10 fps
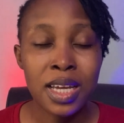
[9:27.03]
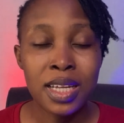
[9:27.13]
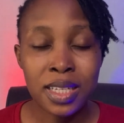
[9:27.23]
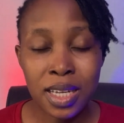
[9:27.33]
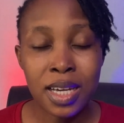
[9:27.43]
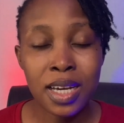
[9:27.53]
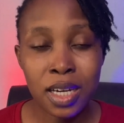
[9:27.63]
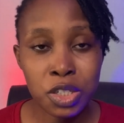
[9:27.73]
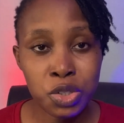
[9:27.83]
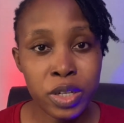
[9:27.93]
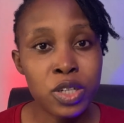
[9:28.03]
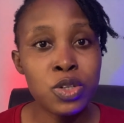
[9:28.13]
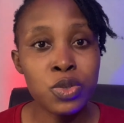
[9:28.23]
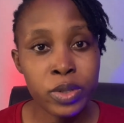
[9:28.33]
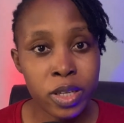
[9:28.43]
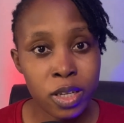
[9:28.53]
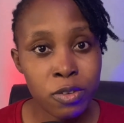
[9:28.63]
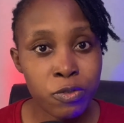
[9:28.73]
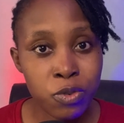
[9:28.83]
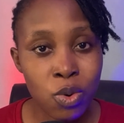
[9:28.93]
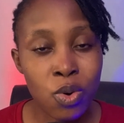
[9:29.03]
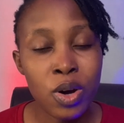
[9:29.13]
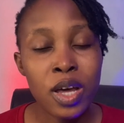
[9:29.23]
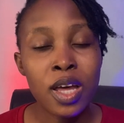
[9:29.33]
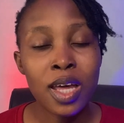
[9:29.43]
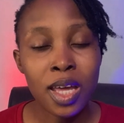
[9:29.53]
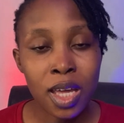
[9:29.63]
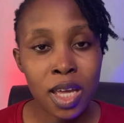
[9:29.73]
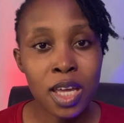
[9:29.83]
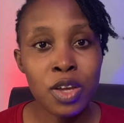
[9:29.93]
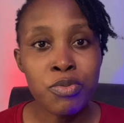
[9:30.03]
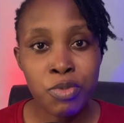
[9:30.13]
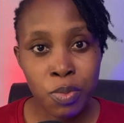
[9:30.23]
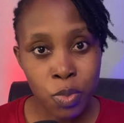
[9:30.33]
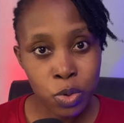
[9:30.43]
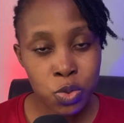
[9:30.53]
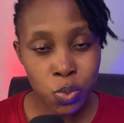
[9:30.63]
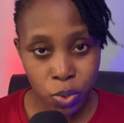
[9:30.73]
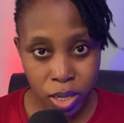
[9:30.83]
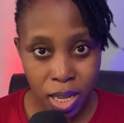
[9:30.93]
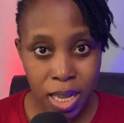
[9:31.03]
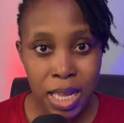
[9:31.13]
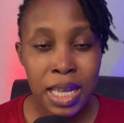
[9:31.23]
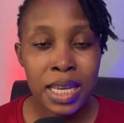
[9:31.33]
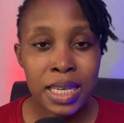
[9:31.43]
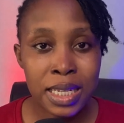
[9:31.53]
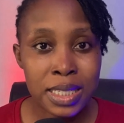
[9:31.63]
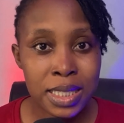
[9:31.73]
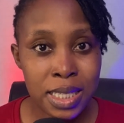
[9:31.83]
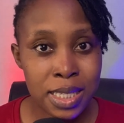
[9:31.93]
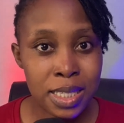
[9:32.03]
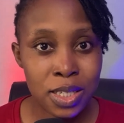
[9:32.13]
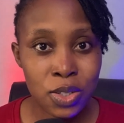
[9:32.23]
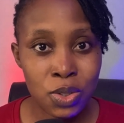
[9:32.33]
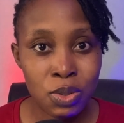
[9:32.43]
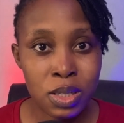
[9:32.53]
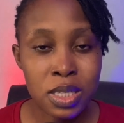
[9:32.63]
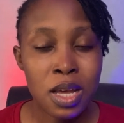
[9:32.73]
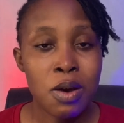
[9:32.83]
they are actually looking for a remote worker that stays in the US.